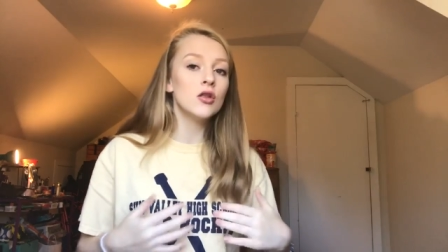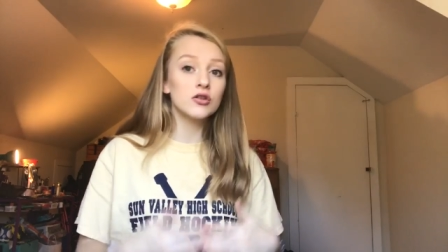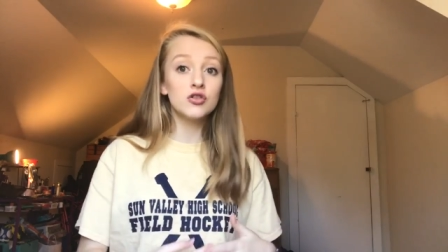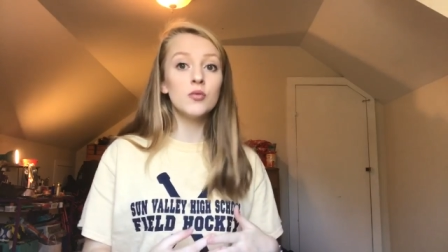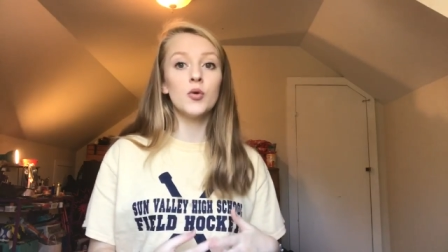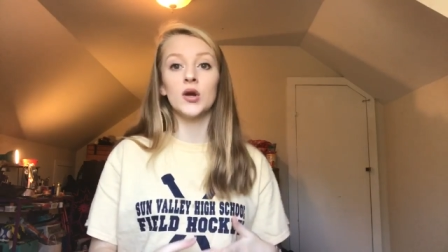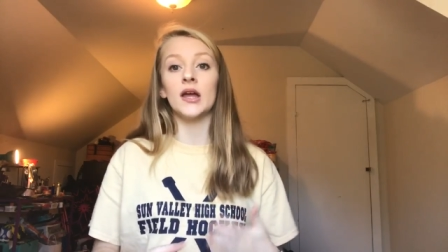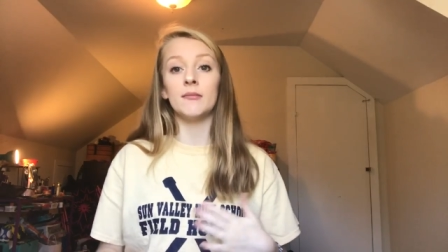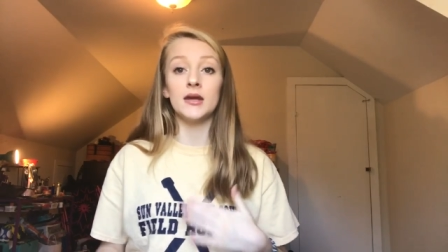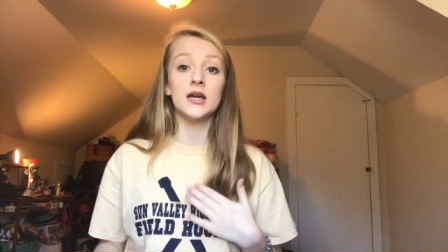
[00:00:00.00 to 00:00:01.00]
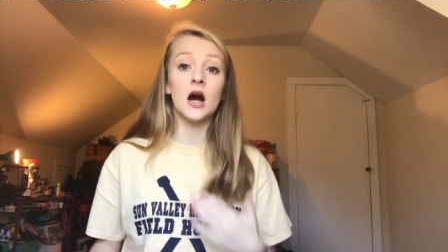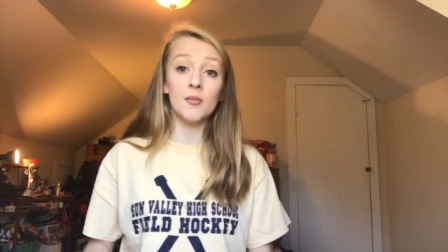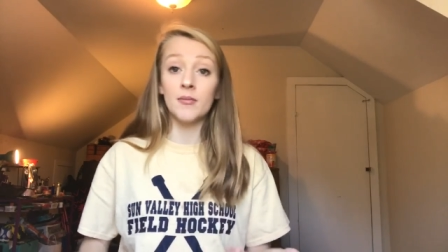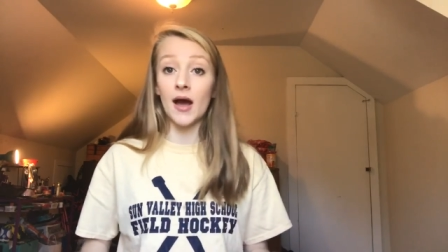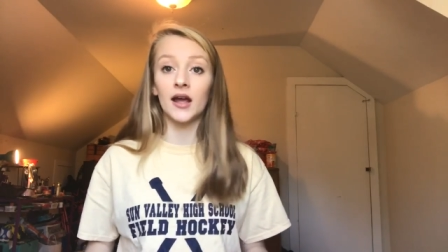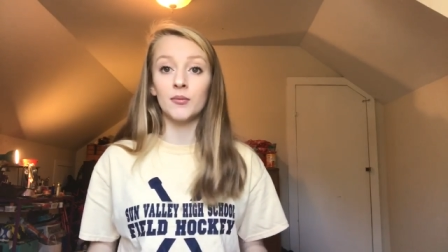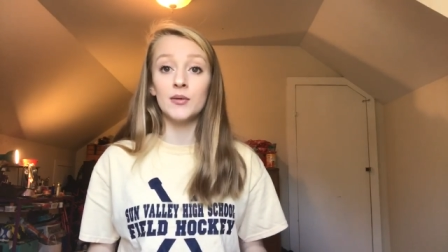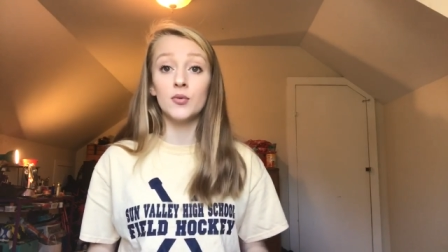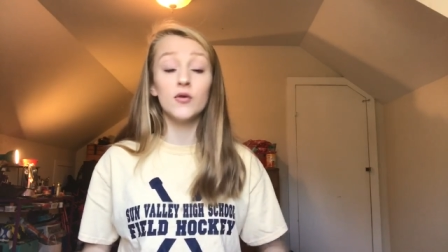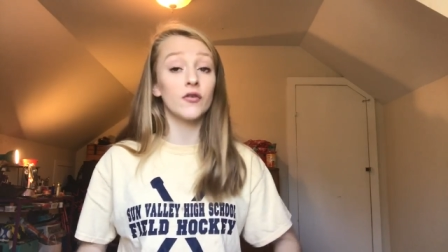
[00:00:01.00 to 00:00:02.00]
There's no point in me coming back at
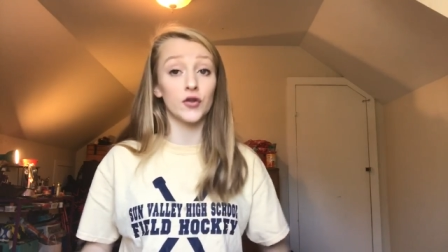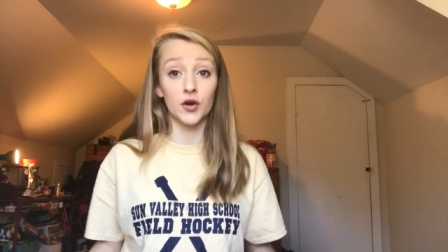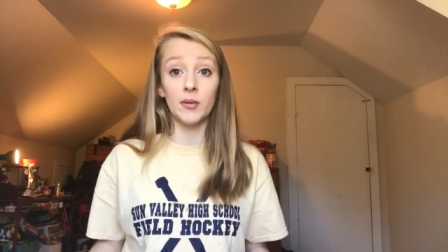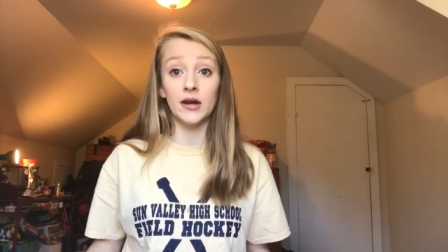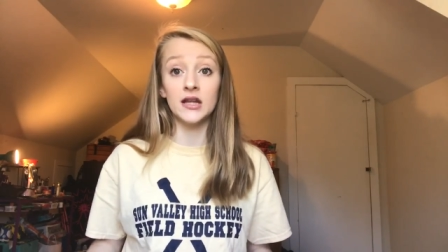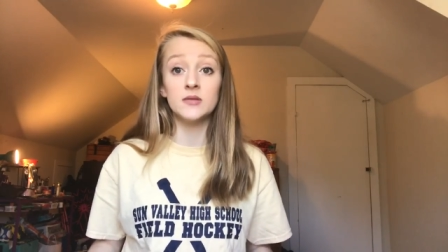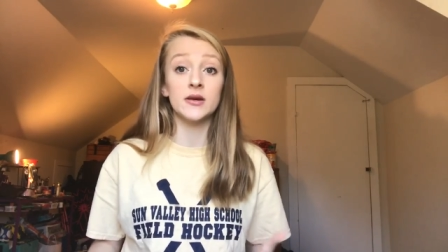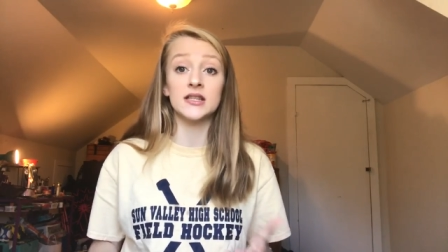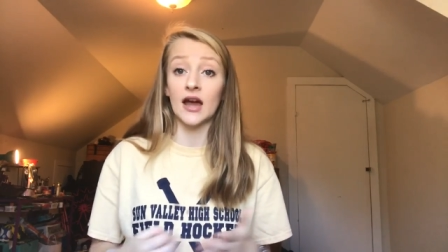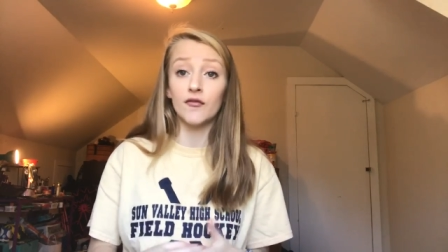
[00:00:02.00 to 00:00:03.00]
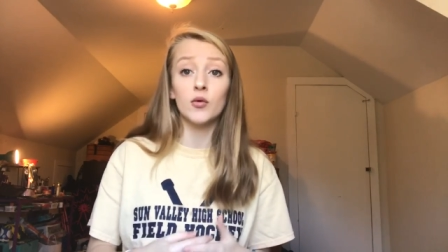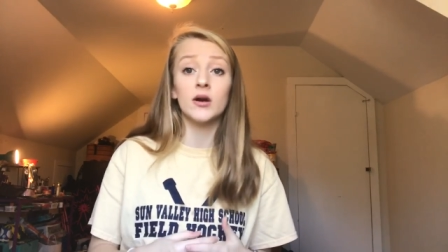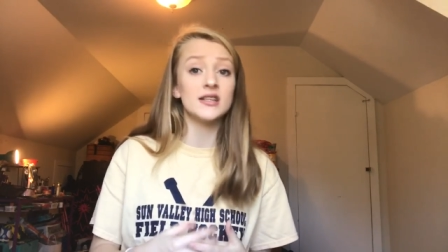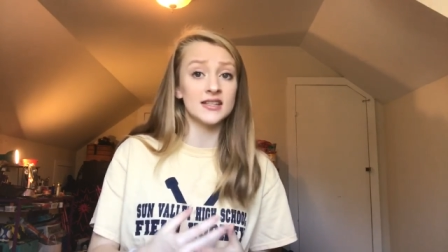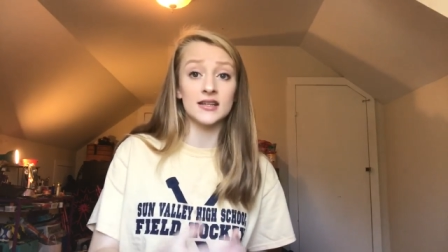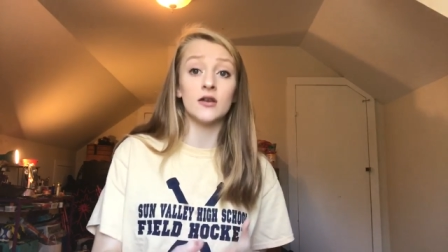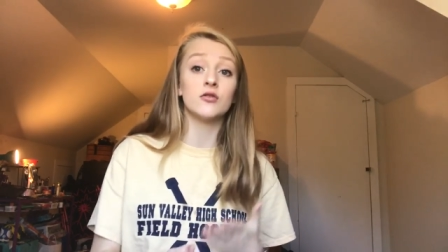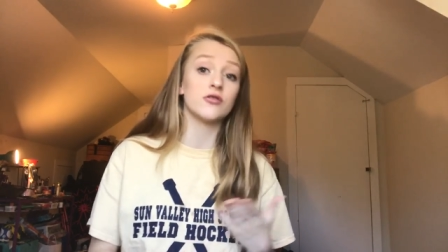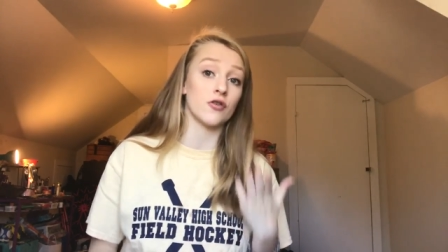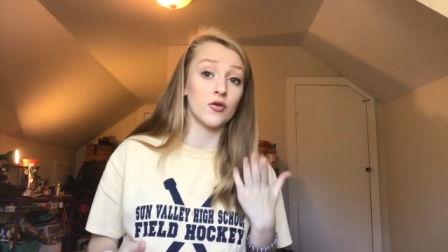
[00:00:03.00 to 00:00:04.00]
people for their opinions because everyone is
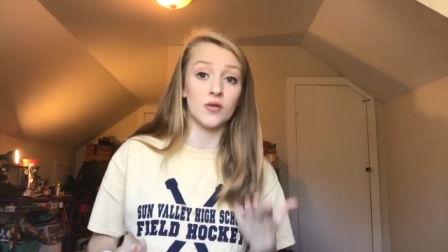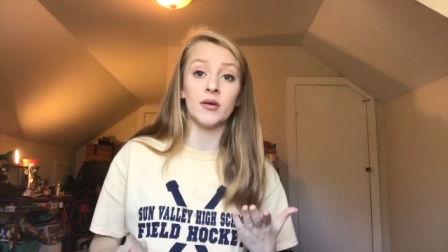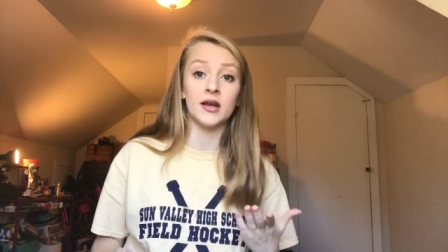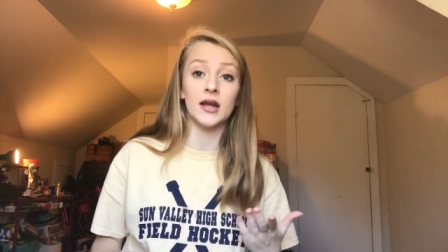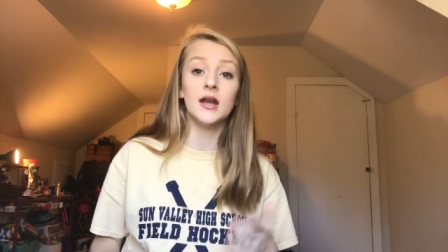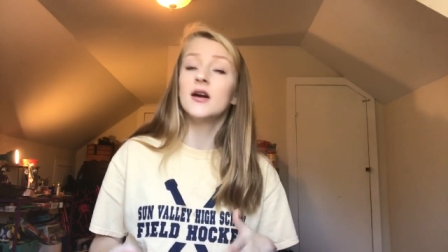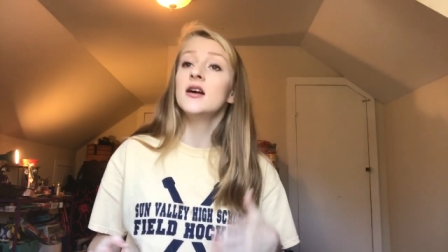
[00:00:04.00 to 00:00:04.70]
entitled to their own opinion.